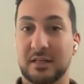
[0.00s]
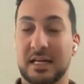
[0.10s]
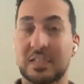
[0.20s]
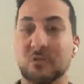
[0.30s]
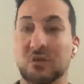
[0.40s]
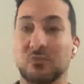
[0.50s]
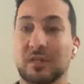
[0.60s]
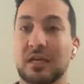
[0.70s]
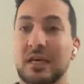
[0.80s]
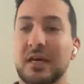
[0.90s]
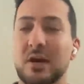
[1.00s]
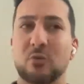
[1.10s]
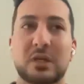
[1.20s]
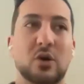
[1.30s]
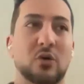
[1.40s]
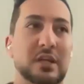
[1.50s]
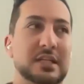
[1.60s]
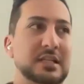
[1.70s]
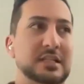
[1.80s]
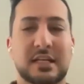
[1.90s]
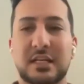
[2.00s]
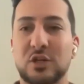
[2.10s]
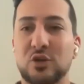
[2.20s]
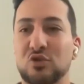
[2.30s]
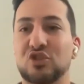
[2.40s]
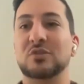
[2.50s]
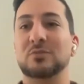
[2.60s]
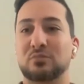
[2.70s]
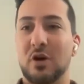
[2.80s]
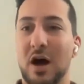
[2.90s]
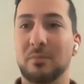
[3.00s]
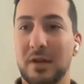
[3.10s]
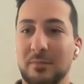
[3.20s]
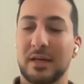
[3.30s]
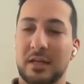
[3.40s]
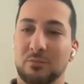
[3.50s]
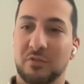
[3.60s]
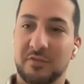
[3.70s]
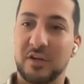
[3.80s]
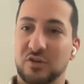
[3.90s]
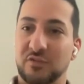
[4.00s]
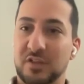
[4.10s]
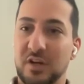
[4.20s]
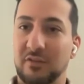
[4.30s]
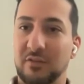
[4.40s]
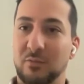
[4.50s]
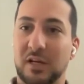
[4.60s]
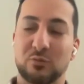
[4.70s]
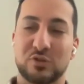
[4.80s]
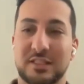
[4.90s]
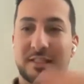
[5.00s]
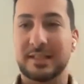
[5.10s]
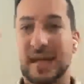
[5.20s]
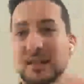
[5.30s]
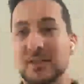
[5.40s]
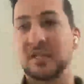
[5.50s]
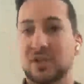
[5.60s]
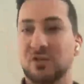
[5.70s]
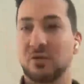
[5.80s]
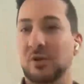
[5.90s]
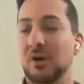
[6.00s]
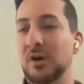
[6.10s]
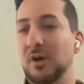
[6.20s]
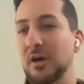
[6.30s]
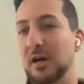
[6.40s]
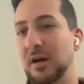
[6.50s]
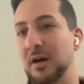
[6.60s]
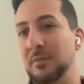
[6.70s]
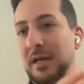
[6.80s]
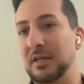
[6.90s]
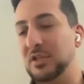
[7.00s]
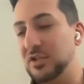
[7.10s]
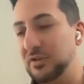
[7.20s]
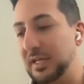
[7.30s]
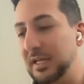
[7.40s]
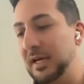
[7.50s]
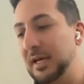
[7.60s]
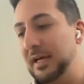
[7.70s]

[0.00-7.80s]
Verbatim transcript: That's when we noticed there's a huge problem in the professional photography market, which is a tangential industry,